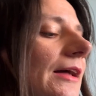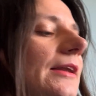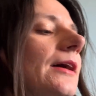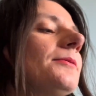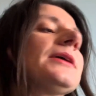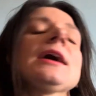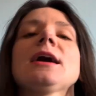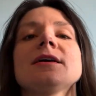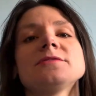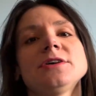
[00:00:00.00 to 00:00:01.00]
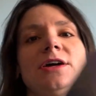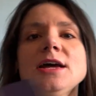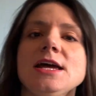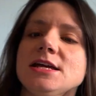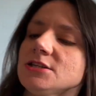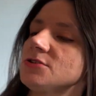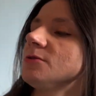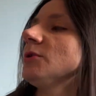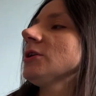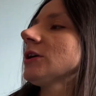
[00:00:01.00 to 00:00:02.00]
And now we have a history
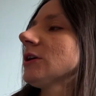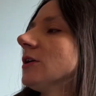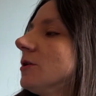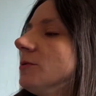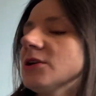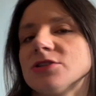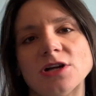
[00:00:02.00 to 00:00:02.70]
book, which